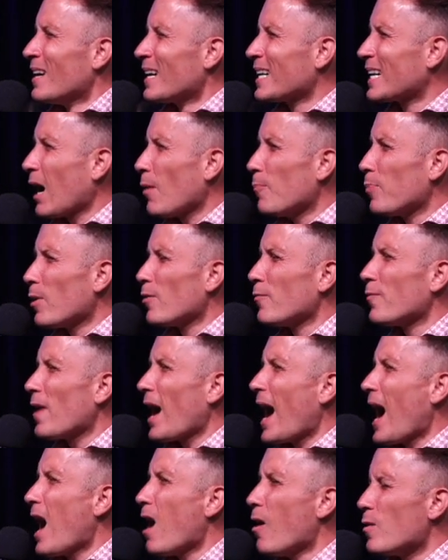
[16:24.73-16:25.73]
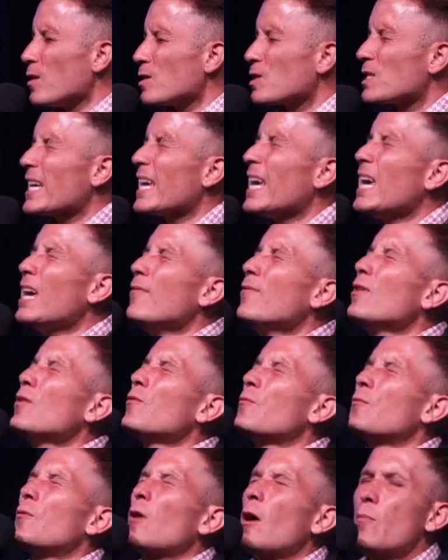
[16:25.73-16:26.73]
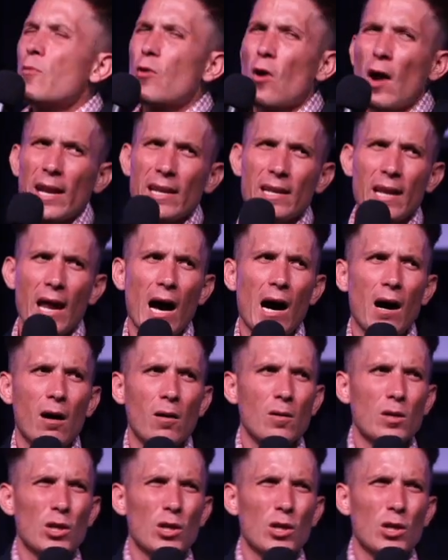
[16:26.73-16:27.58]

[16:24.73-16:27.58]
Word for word: couple of hours, even from right now.